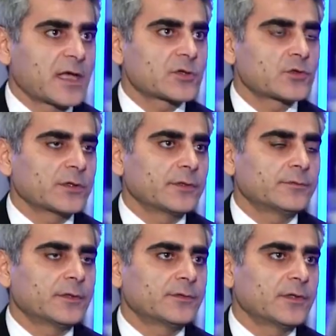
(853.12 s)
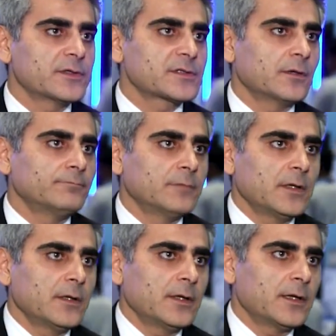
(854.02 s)
actually there is a
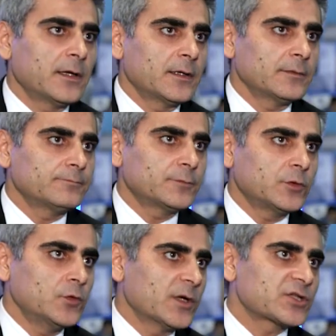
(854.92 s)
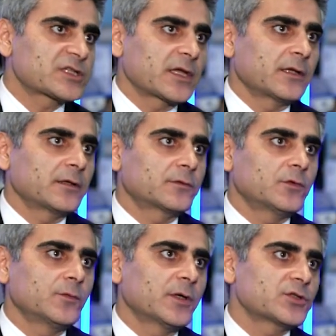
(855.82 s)
too much saying,
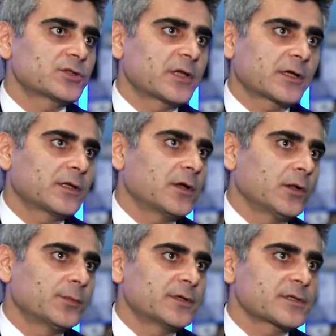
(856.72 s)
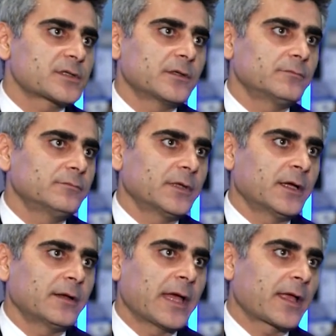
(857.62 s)
too much technical person,
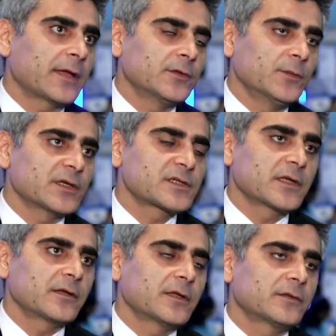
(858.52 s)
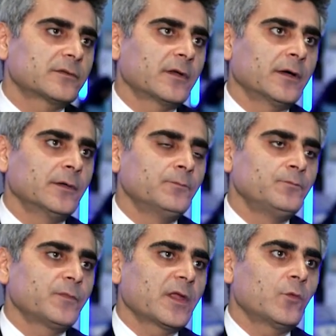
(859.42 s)
academic saying that
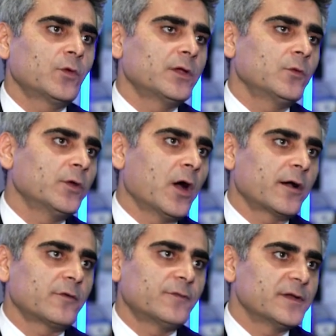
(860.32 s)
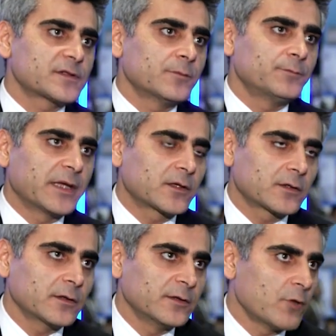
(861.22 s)
we are face a big
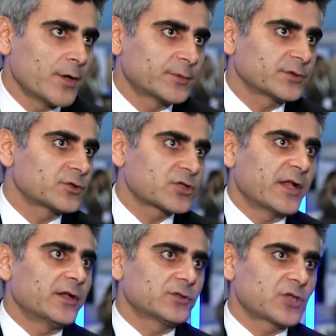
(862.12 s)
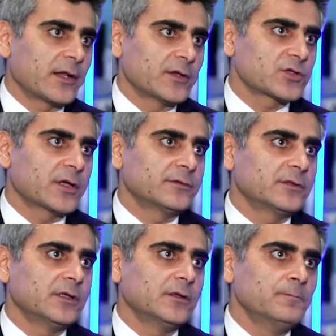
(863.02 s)
environmental challenge and
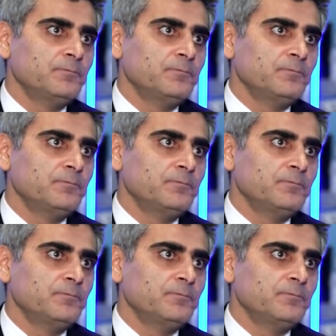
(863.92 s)
the